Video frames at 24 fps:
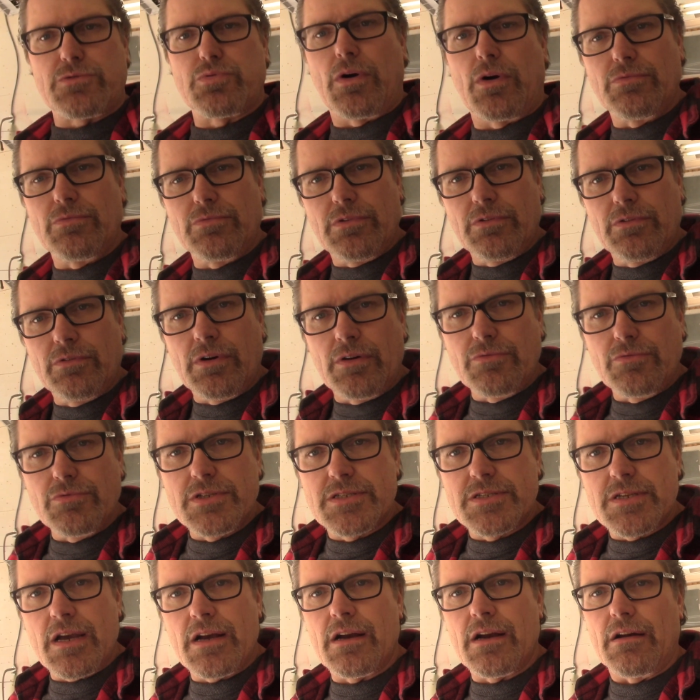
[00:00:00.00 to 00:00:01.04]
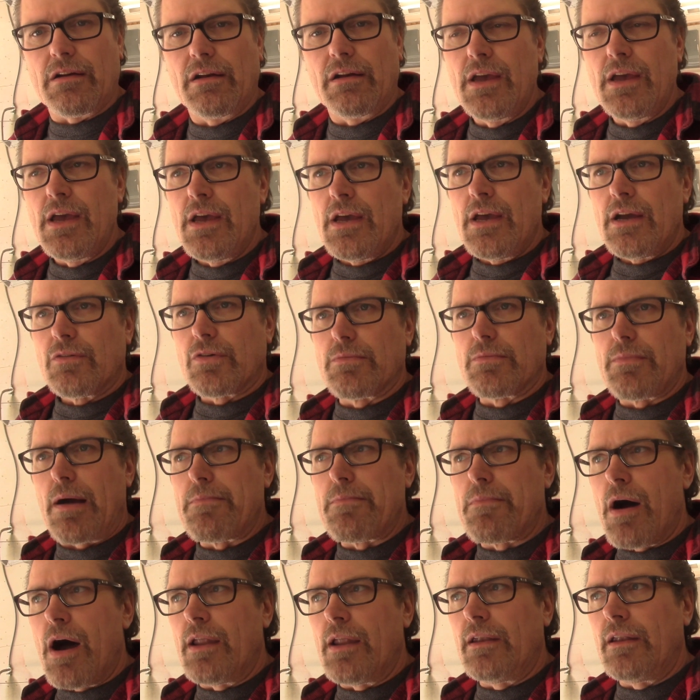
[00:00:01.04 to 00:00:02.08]
what was there. Where my
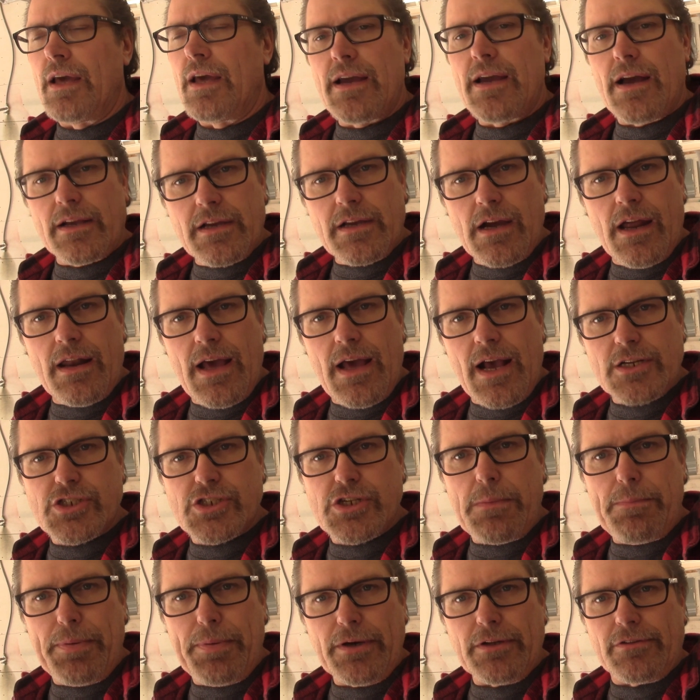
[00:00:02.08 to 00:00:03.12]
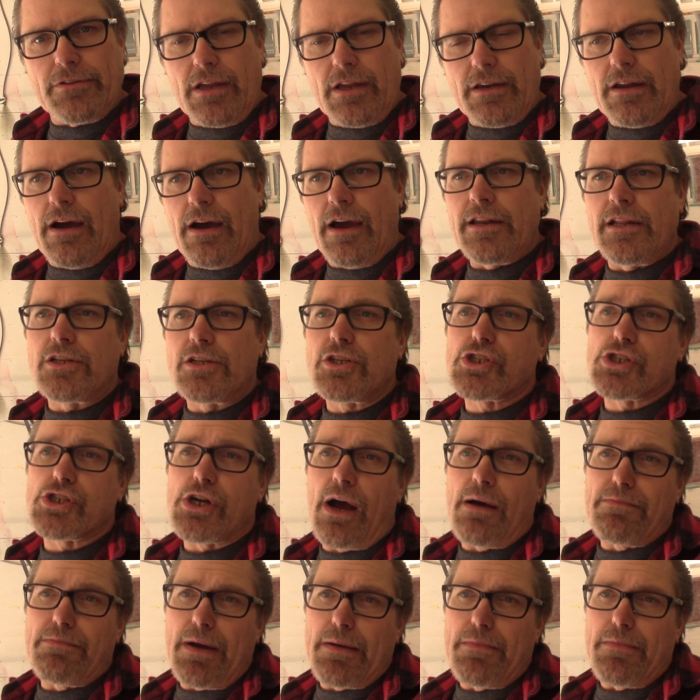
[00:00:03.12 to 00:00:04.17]
Model A, I kind of actually built it. Now, I didn't
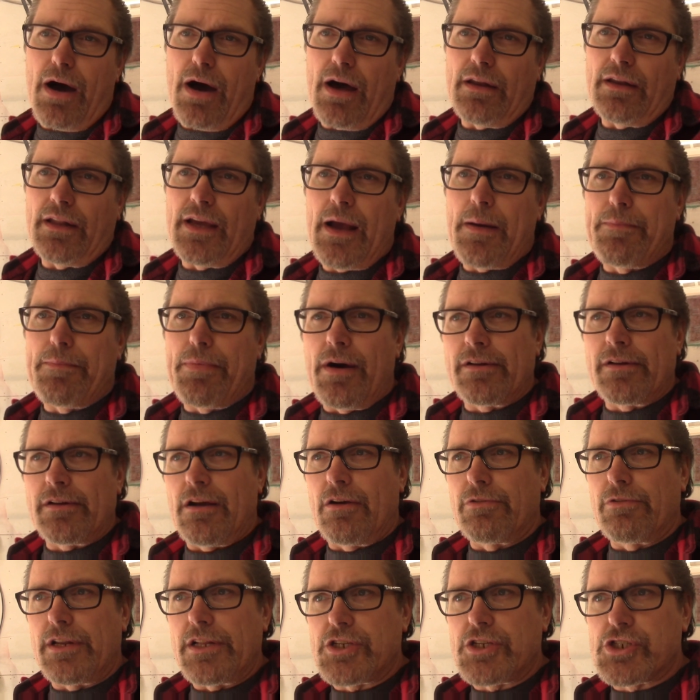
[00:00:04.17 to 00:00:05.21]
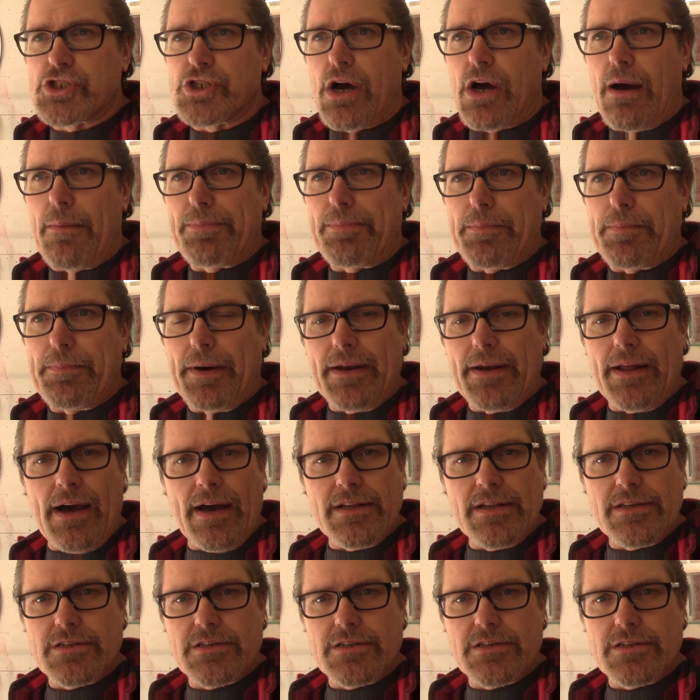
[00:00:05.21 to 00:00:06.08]
chop my Model A. I bought it already chopped, but